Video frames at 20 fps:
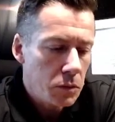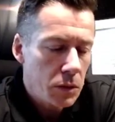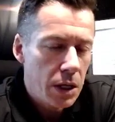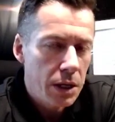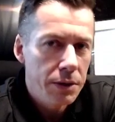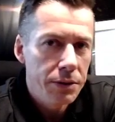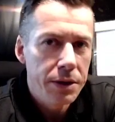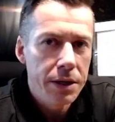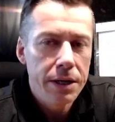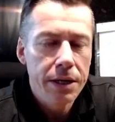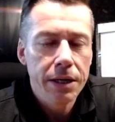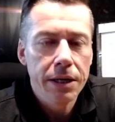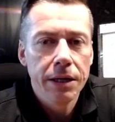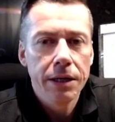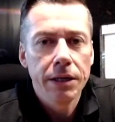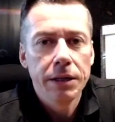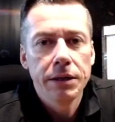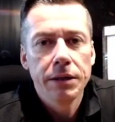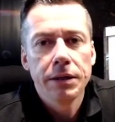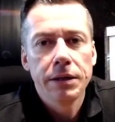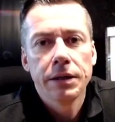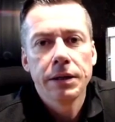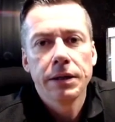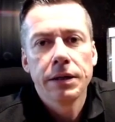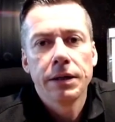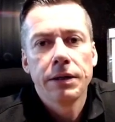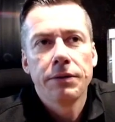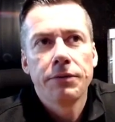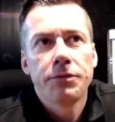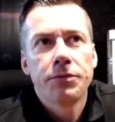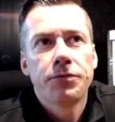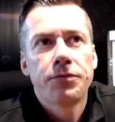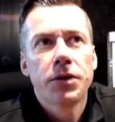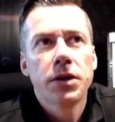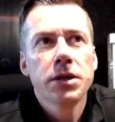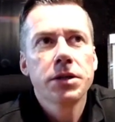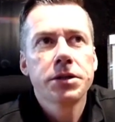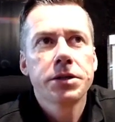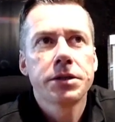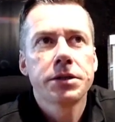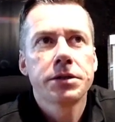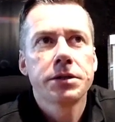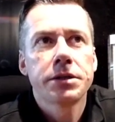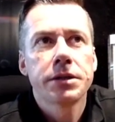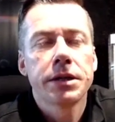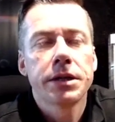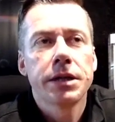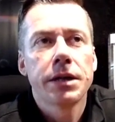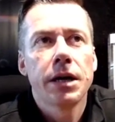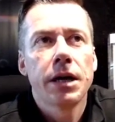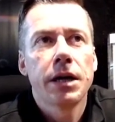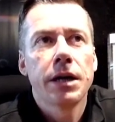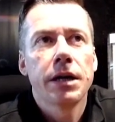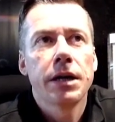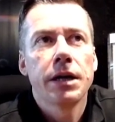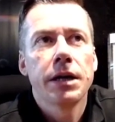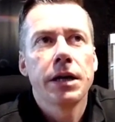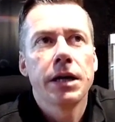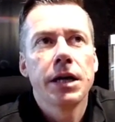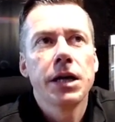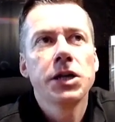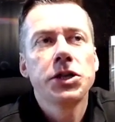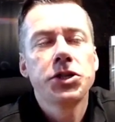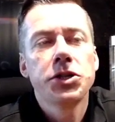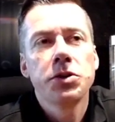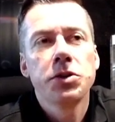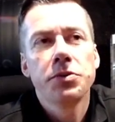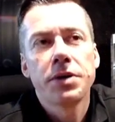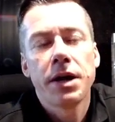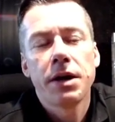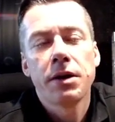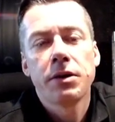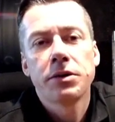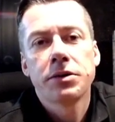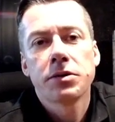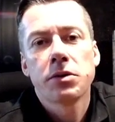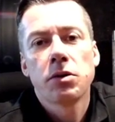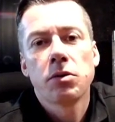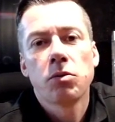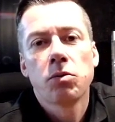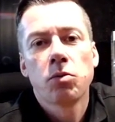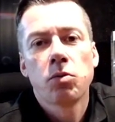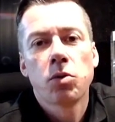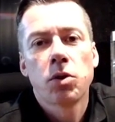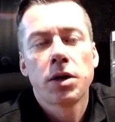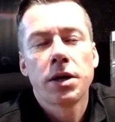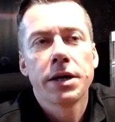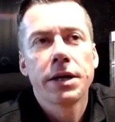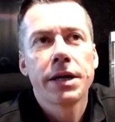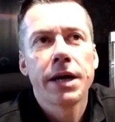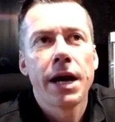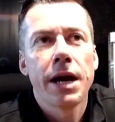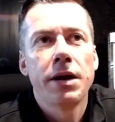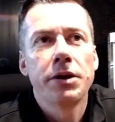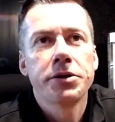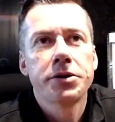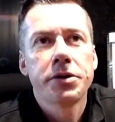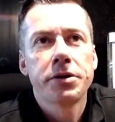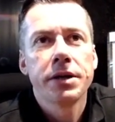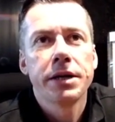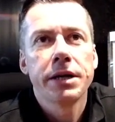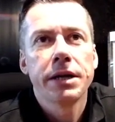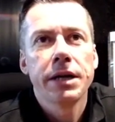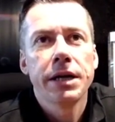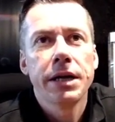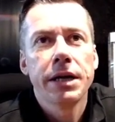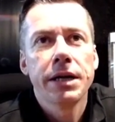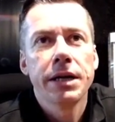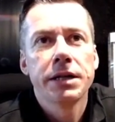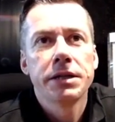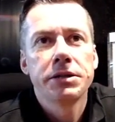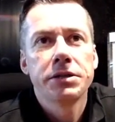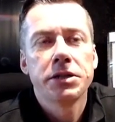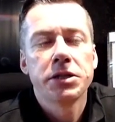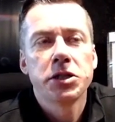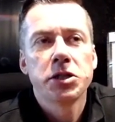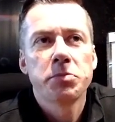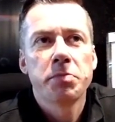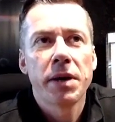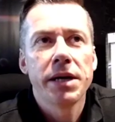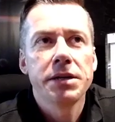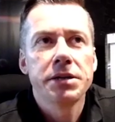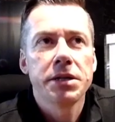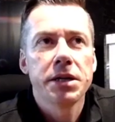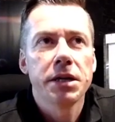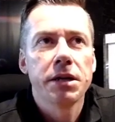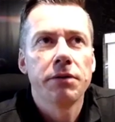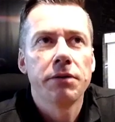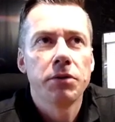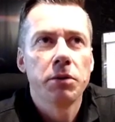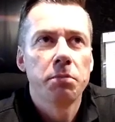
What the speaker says: The first issue that we're encountering is the spacing of the